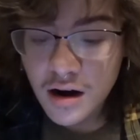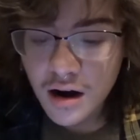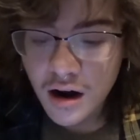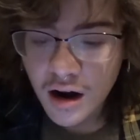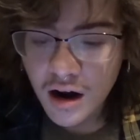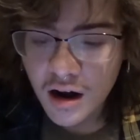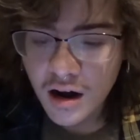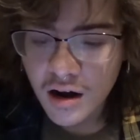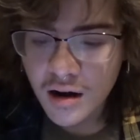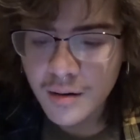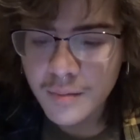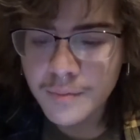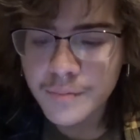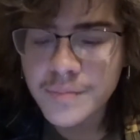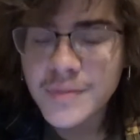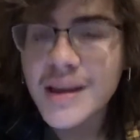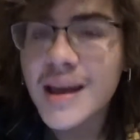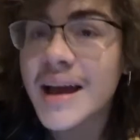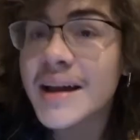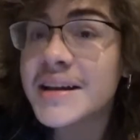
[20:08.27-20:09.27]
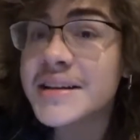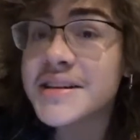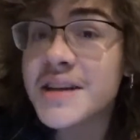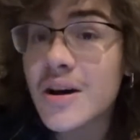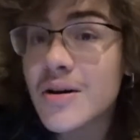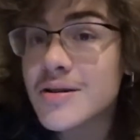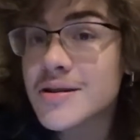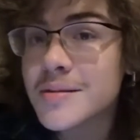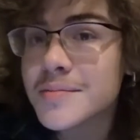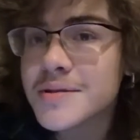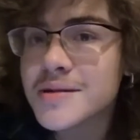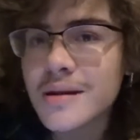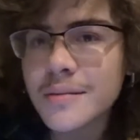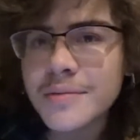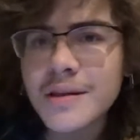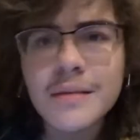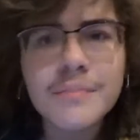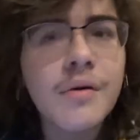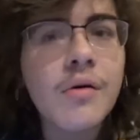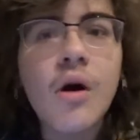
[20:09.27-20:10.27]
And he tells him
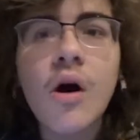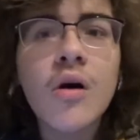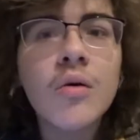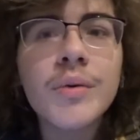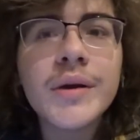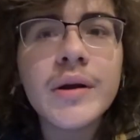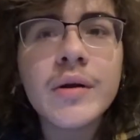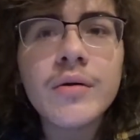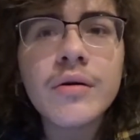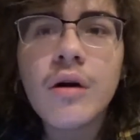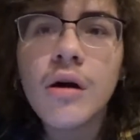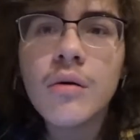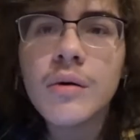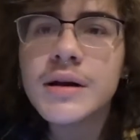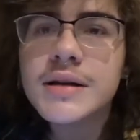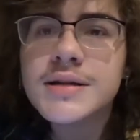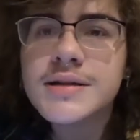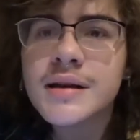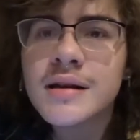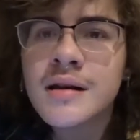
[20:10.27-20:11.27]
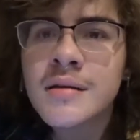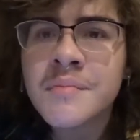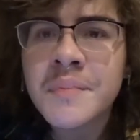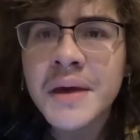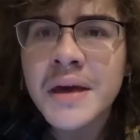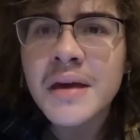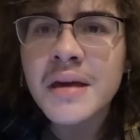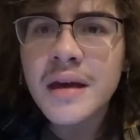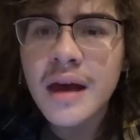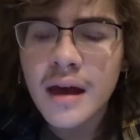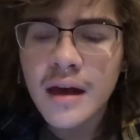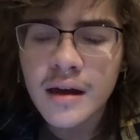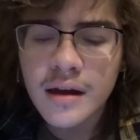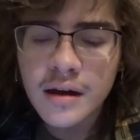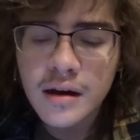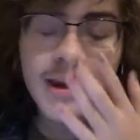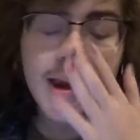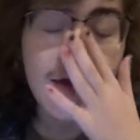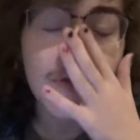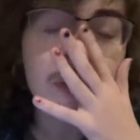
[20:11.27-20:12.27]
something, but we don't know what it's gonna be
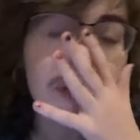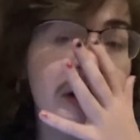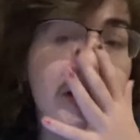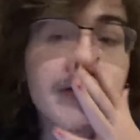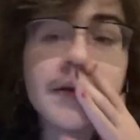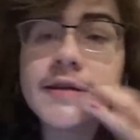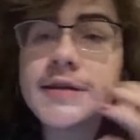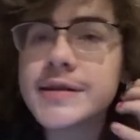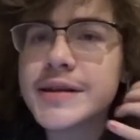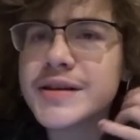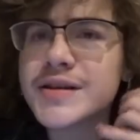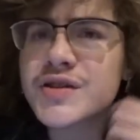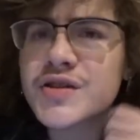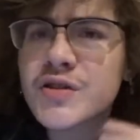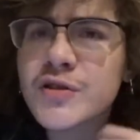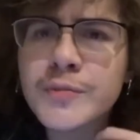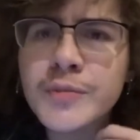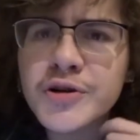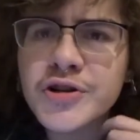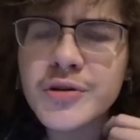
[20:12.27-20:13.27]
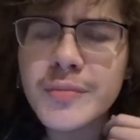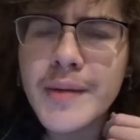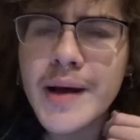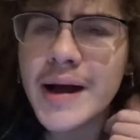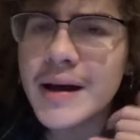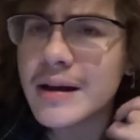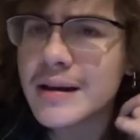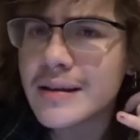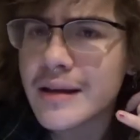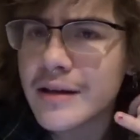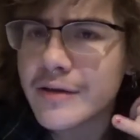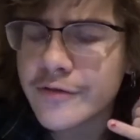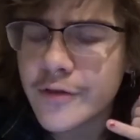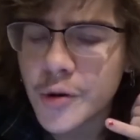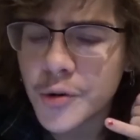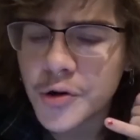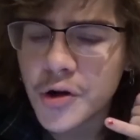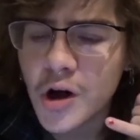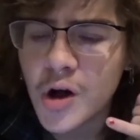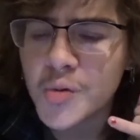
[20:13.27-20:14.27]
yet. And we get this like super dramatic like
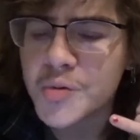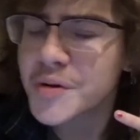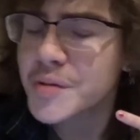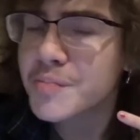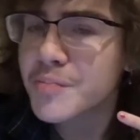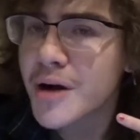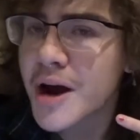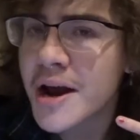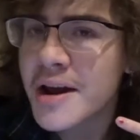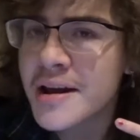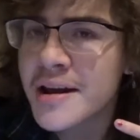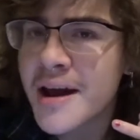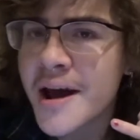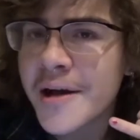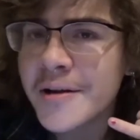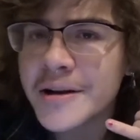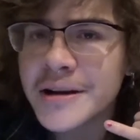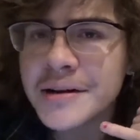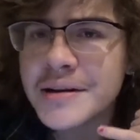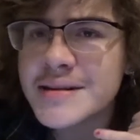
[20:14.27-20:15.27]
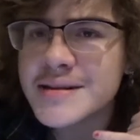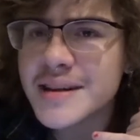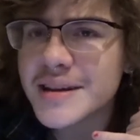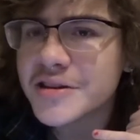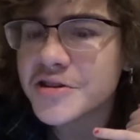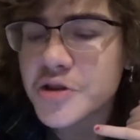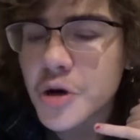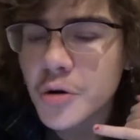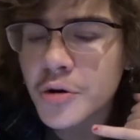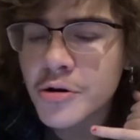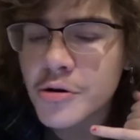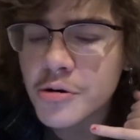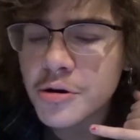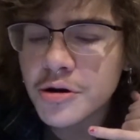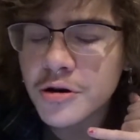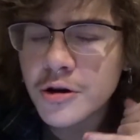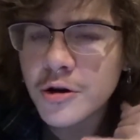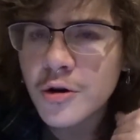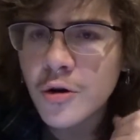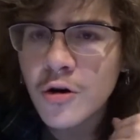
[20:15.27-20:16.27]
phone call with Brett and Ellen. He's like, don't go to
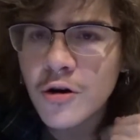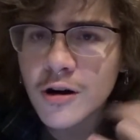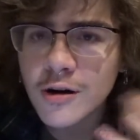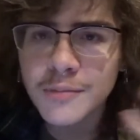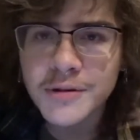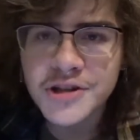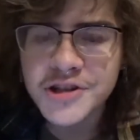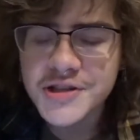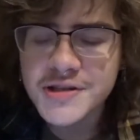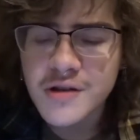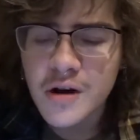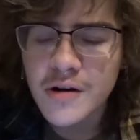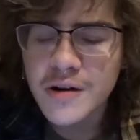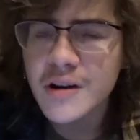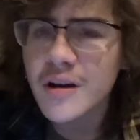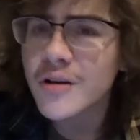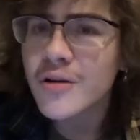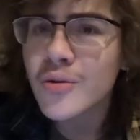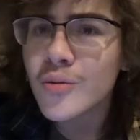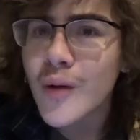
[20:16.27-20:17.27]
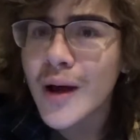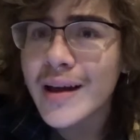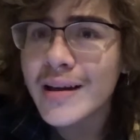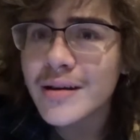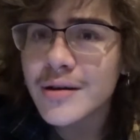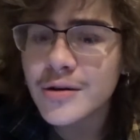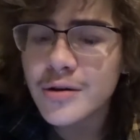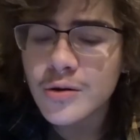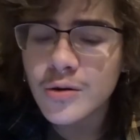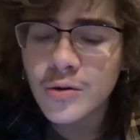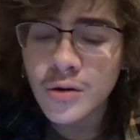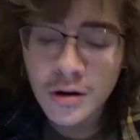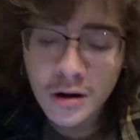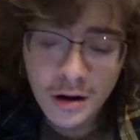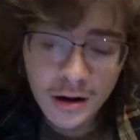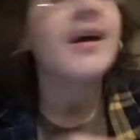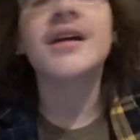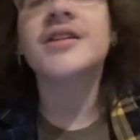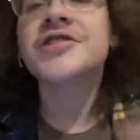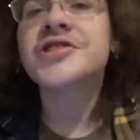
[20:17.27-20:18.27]
New York, but she's already on her way to New
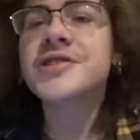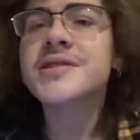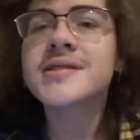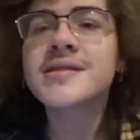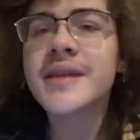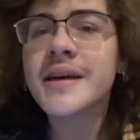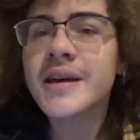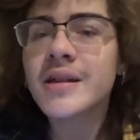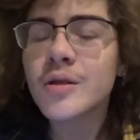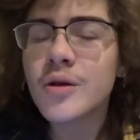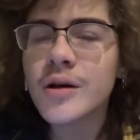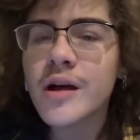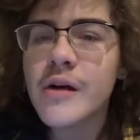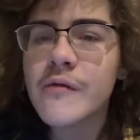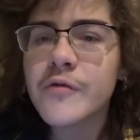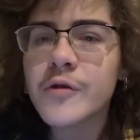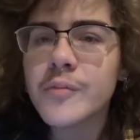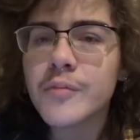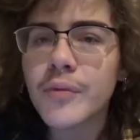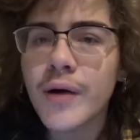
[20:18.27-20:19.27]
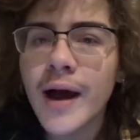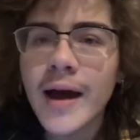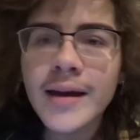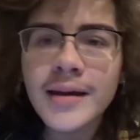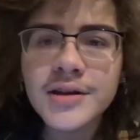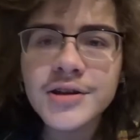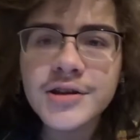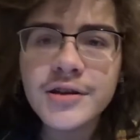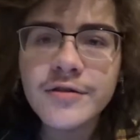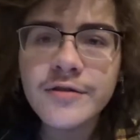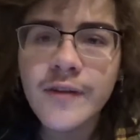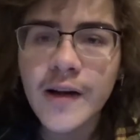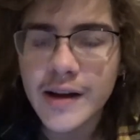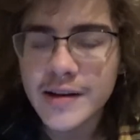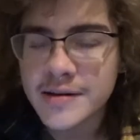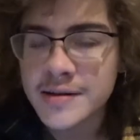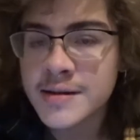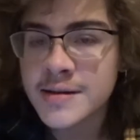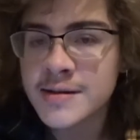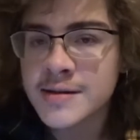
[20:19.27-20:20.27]
York. And she's like looking for Brett, and she
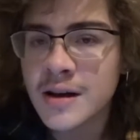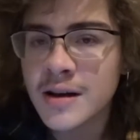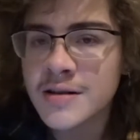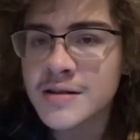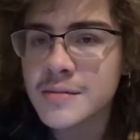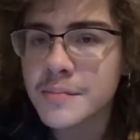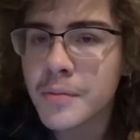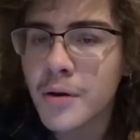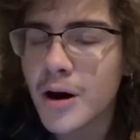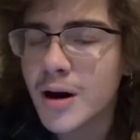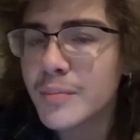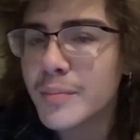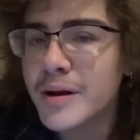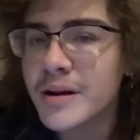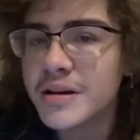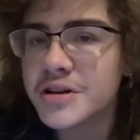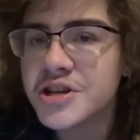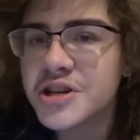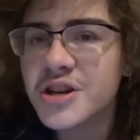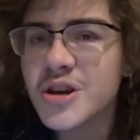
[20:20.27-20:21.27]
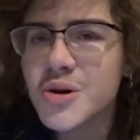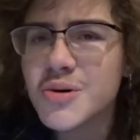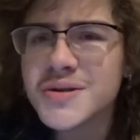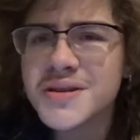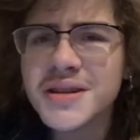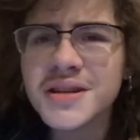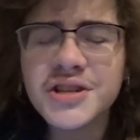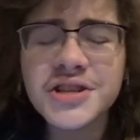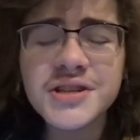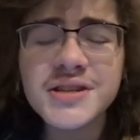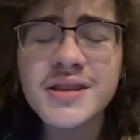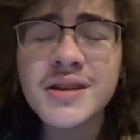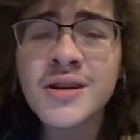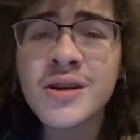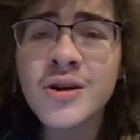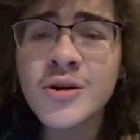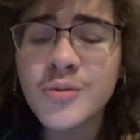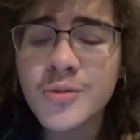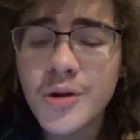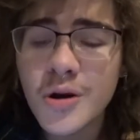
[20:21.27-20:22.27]
finds his son's apartment, and she goes in and she's like,
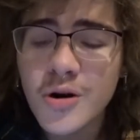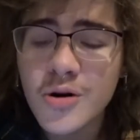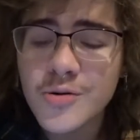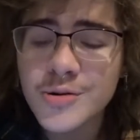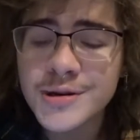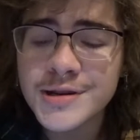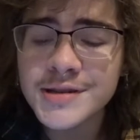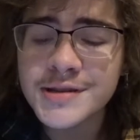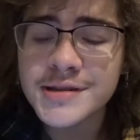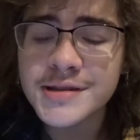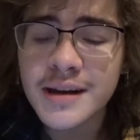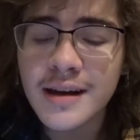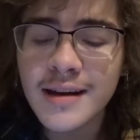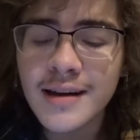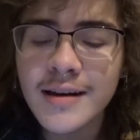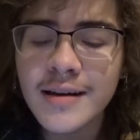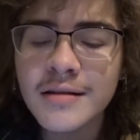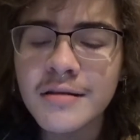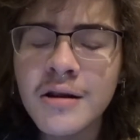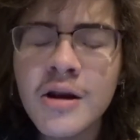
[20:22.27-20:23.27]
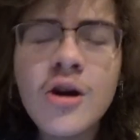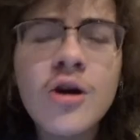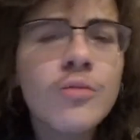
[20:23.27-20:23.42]
oh no, he's dead.